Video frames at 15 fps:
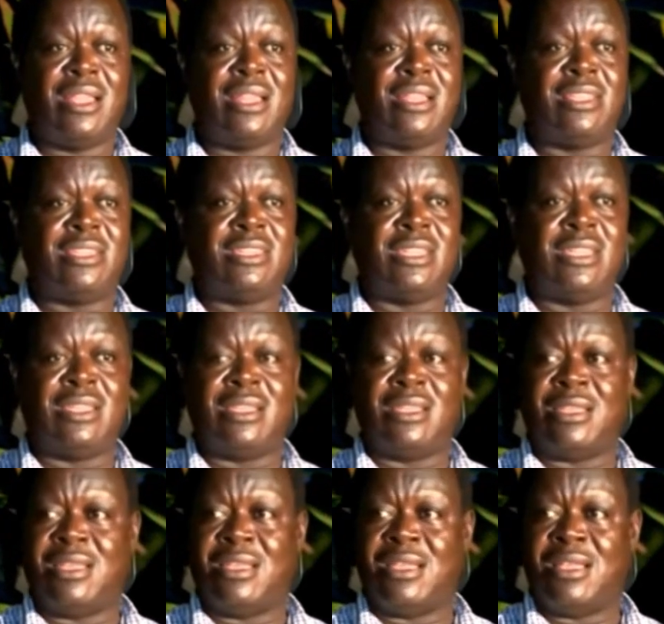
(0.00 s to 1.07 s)
against
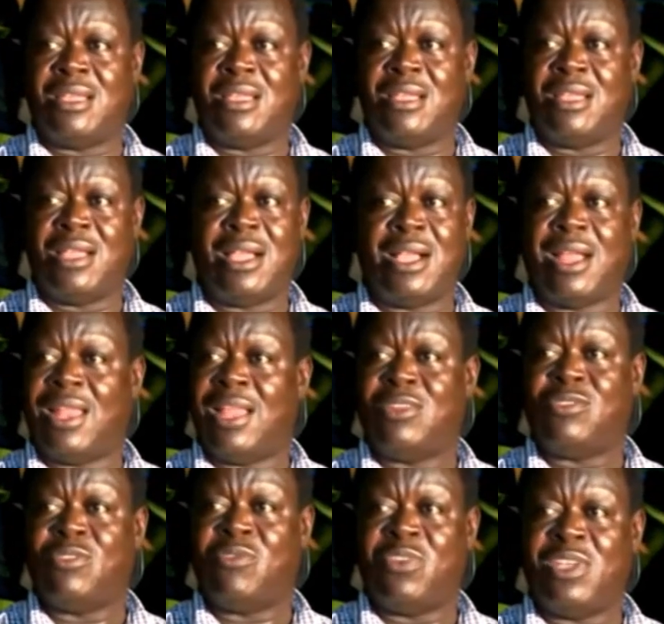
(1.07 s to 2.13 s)
a
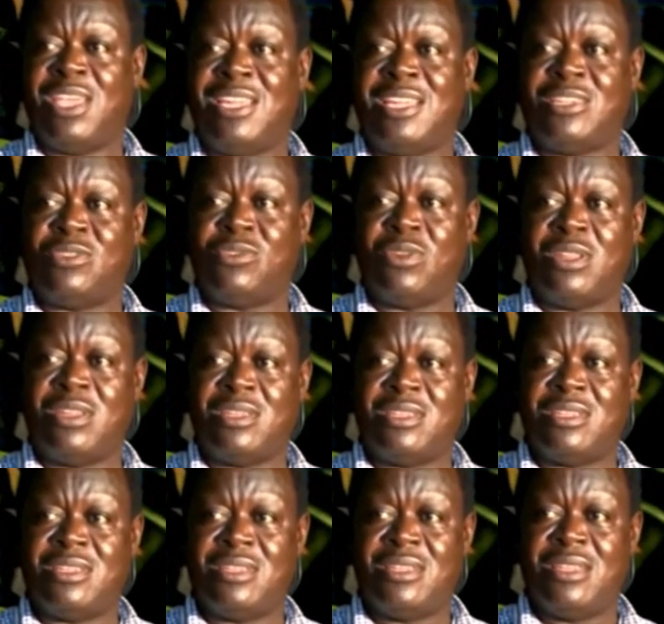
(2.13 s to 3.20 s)
class of 8
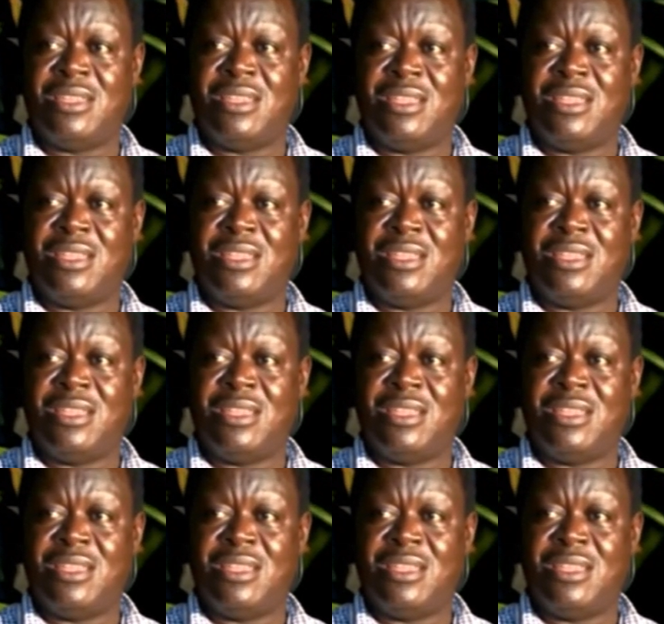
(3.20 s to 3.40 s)
students